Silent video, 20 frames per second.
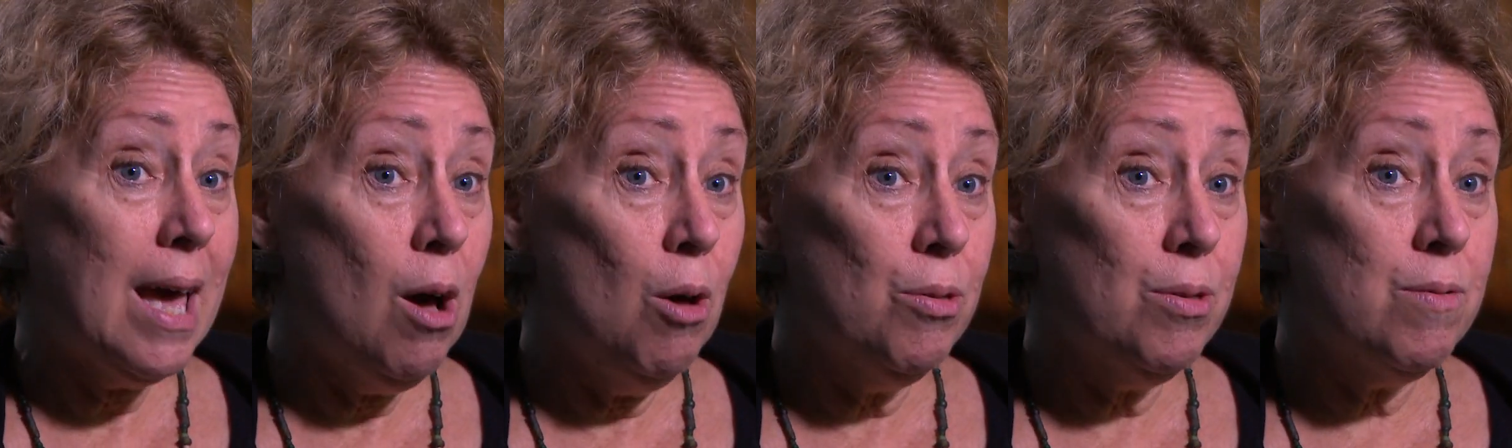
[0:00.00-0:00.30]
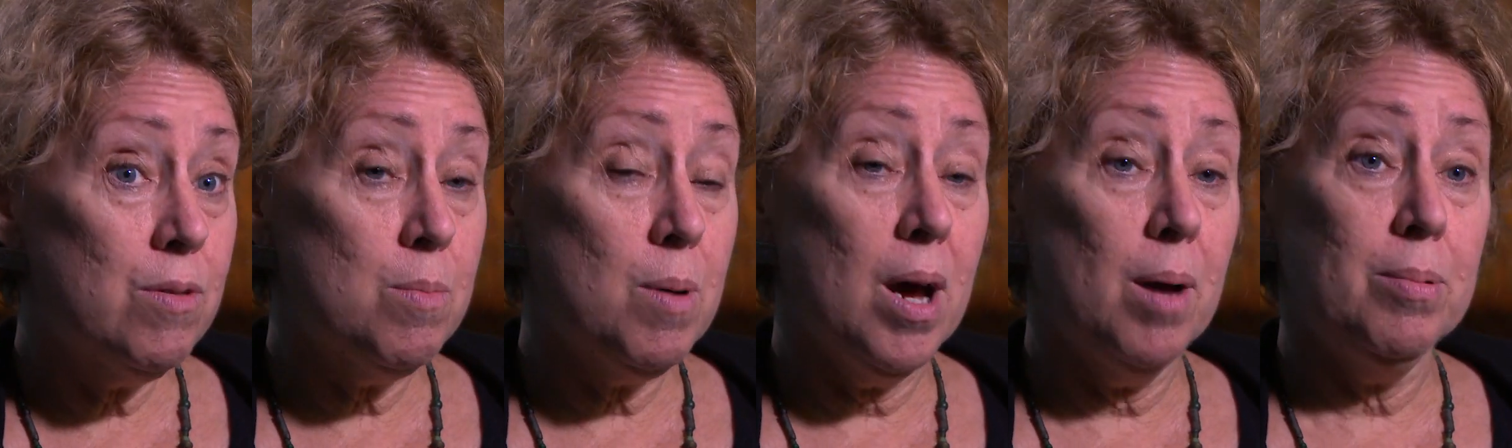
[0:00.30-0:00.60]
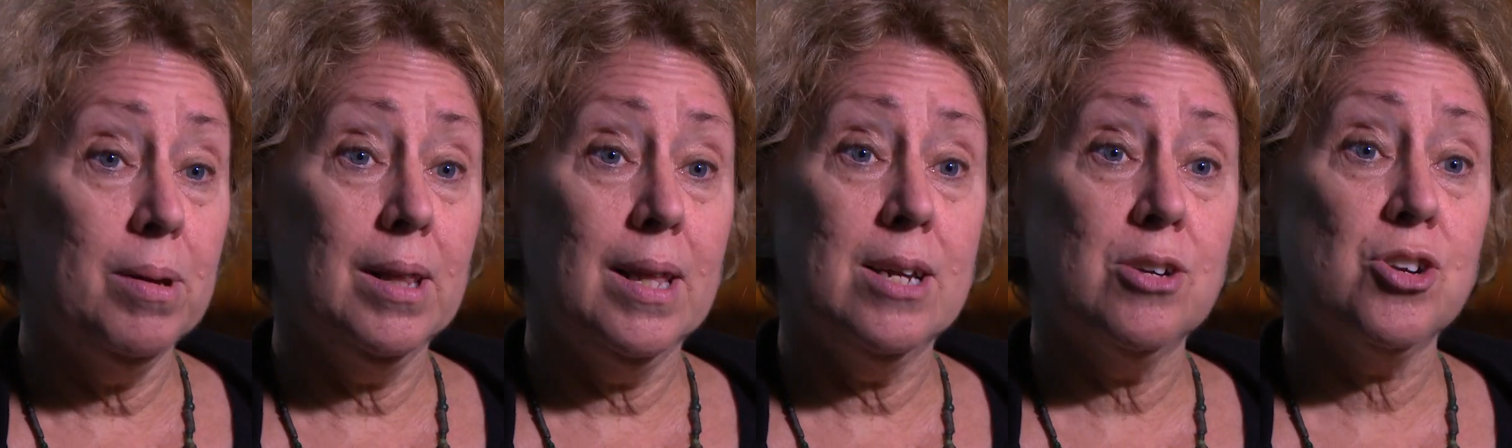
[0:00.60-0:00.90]
health of the
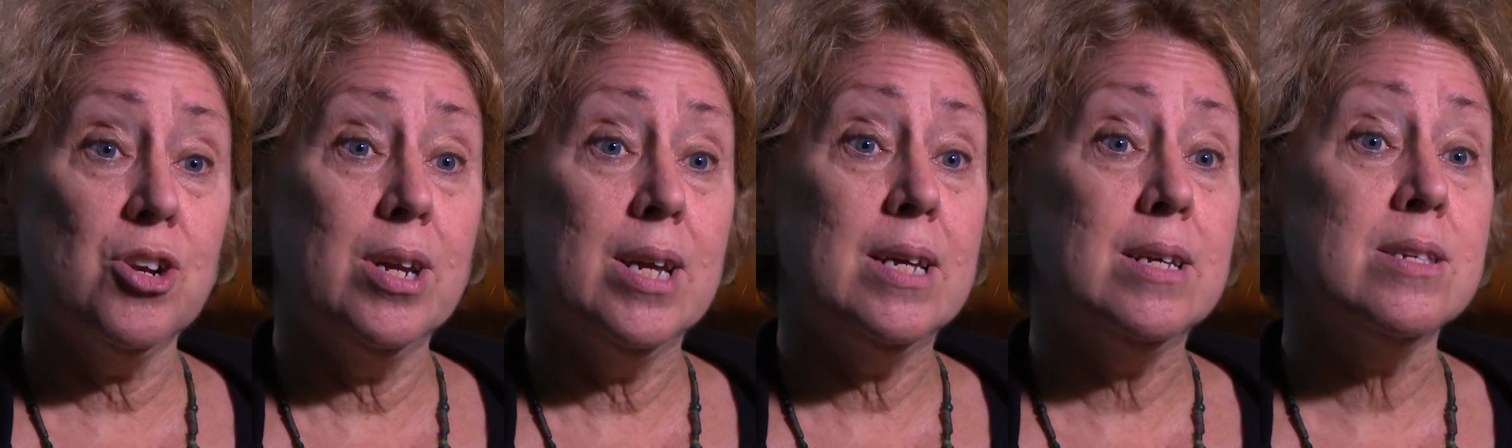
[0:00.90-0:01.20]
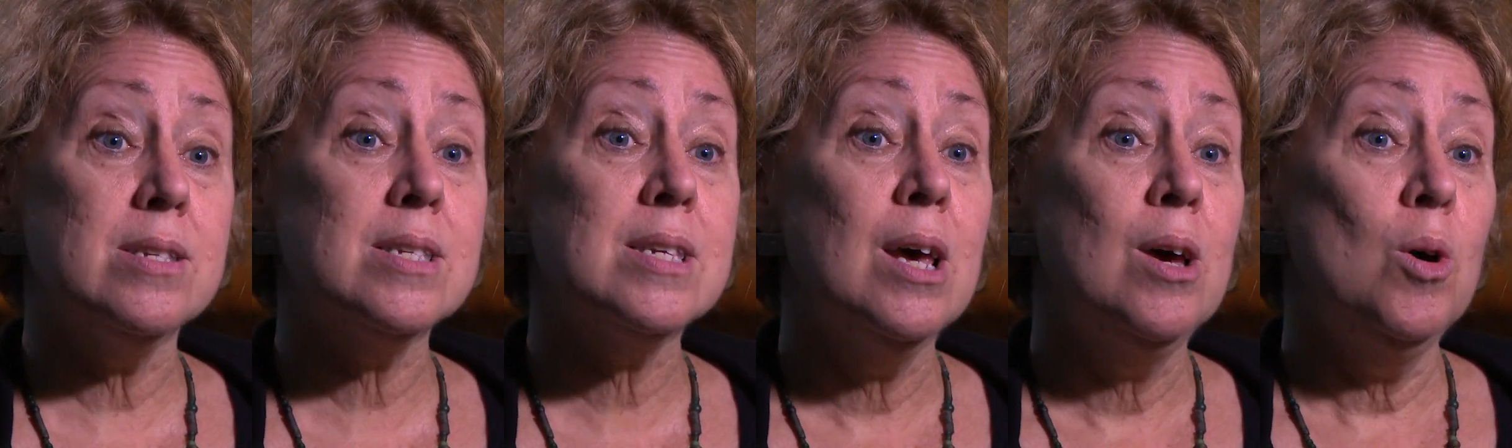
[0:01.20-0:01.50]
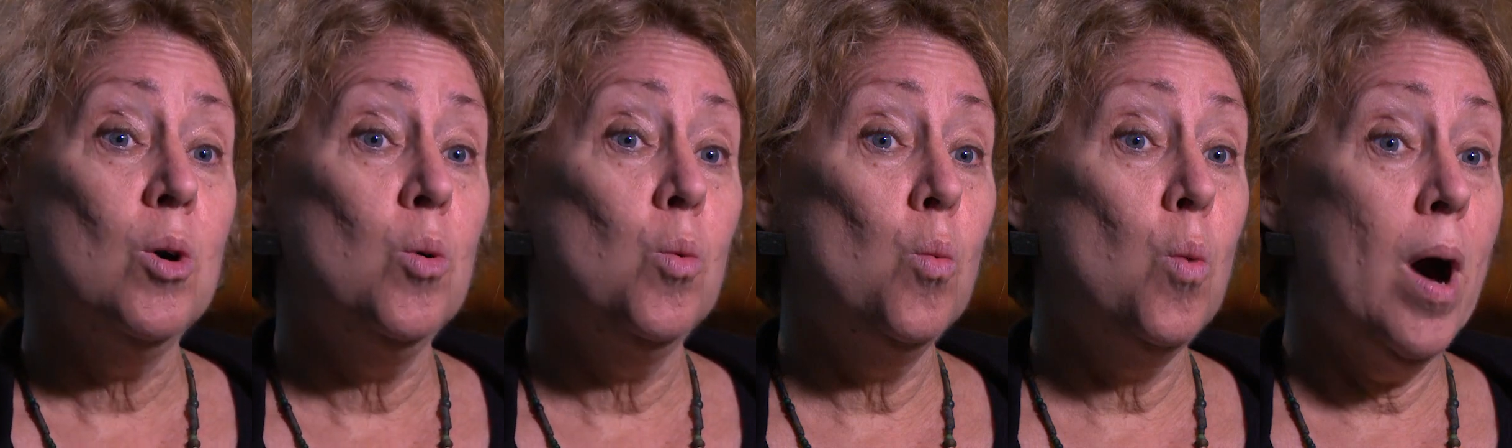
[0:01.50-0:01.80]
population is,
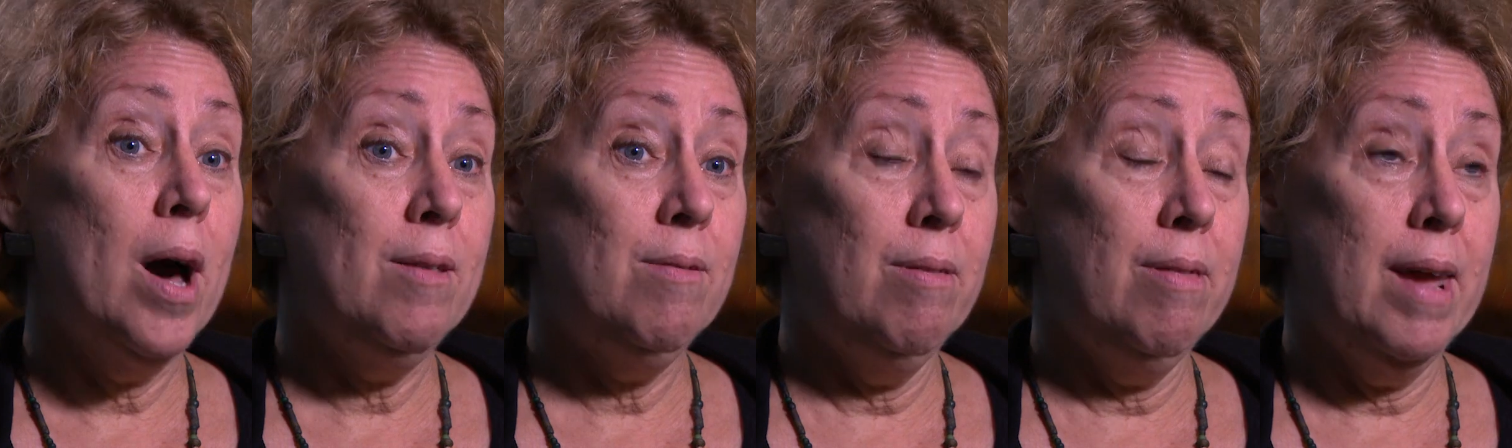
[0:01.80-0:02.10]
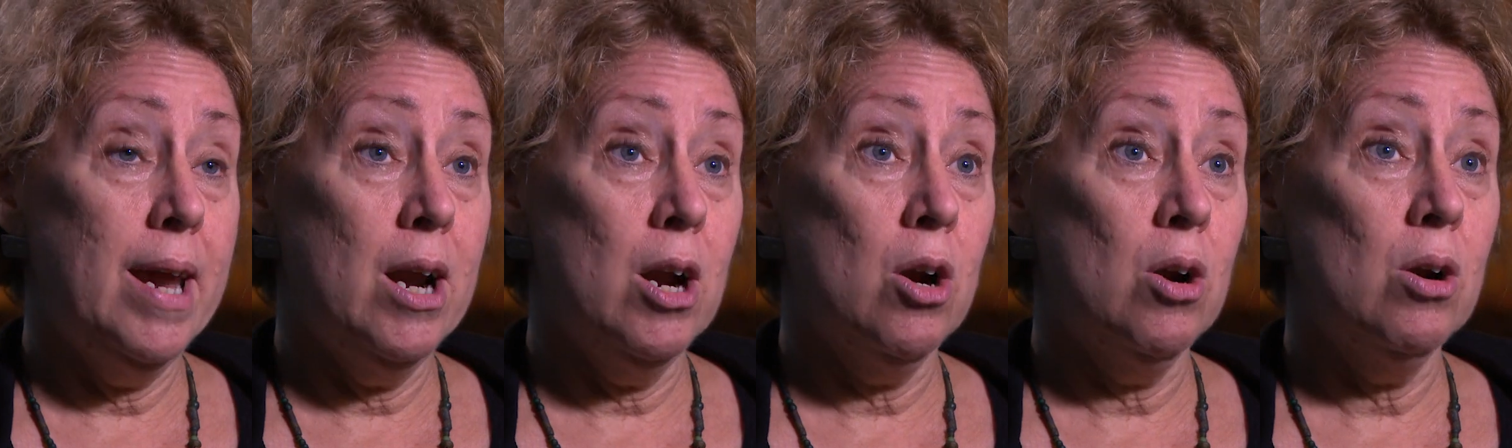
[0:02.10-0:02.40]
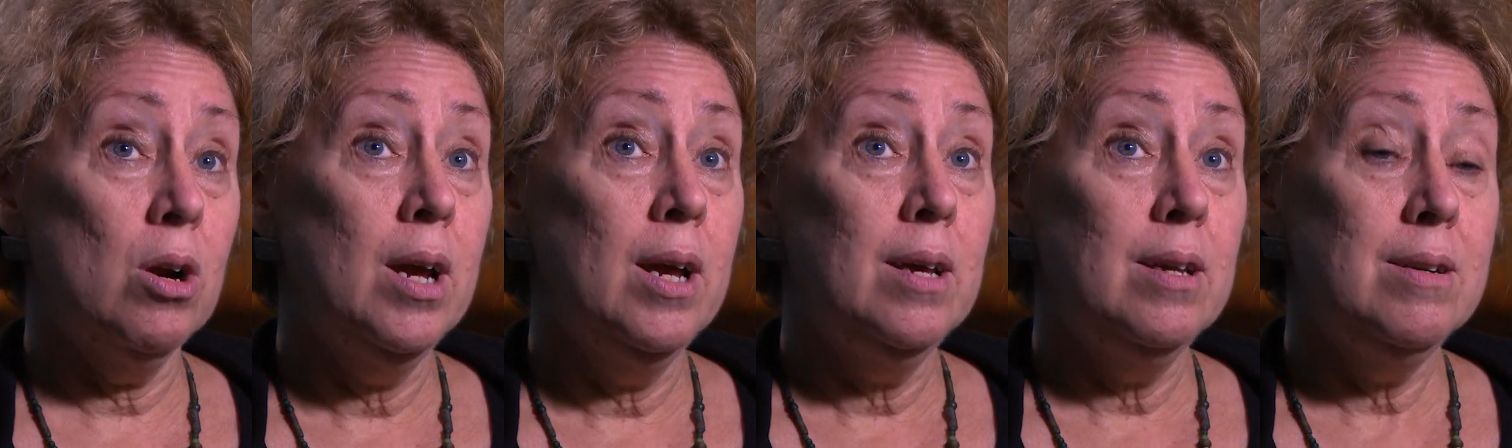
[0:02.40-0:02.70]
what
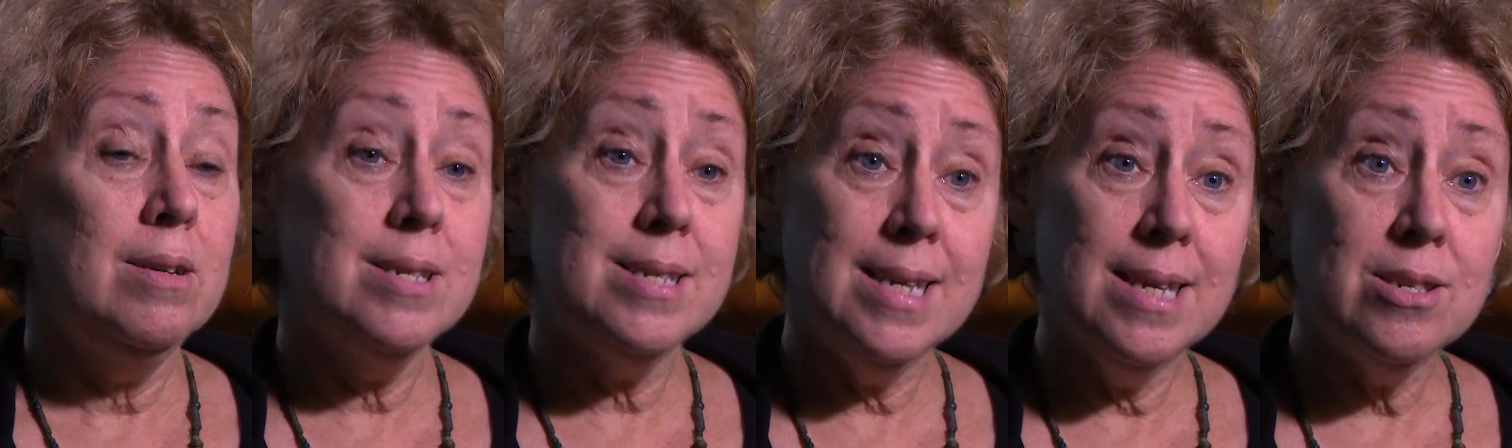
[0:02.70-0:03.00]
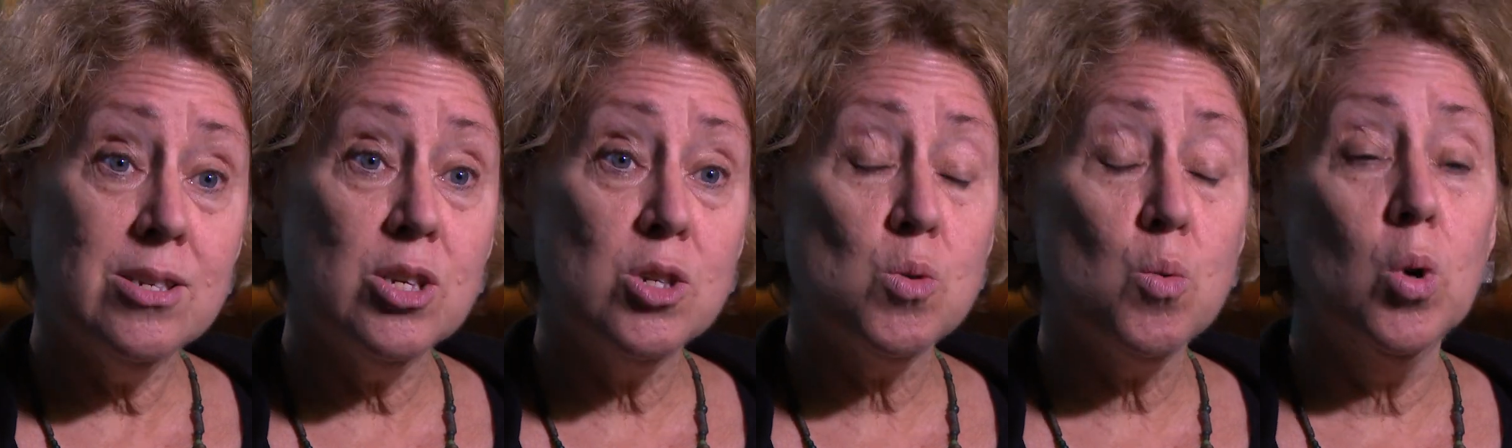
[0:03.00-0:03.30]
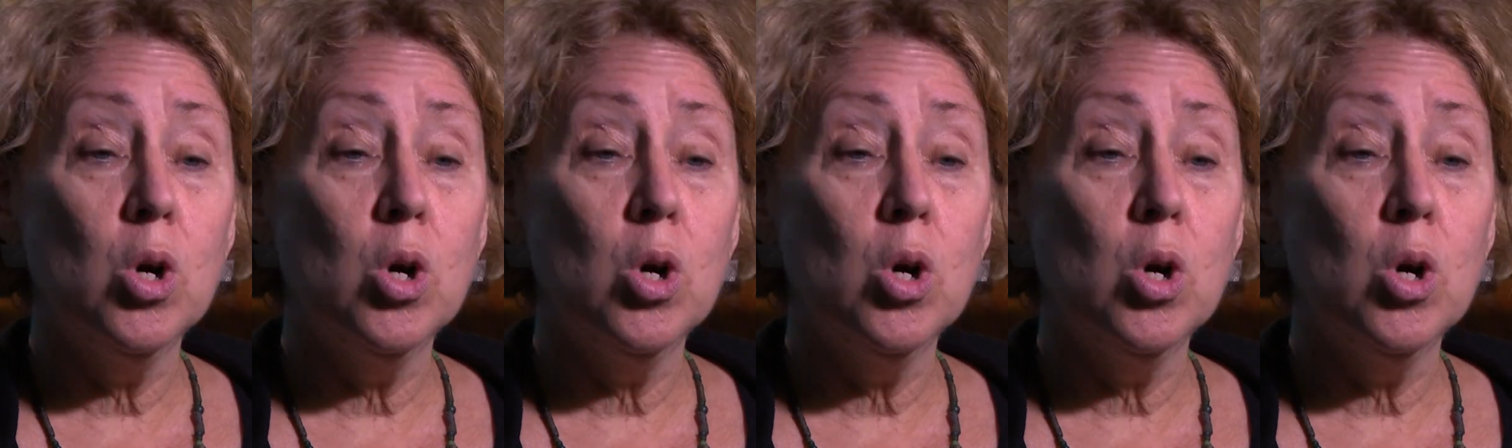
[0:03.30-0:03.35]
their diseases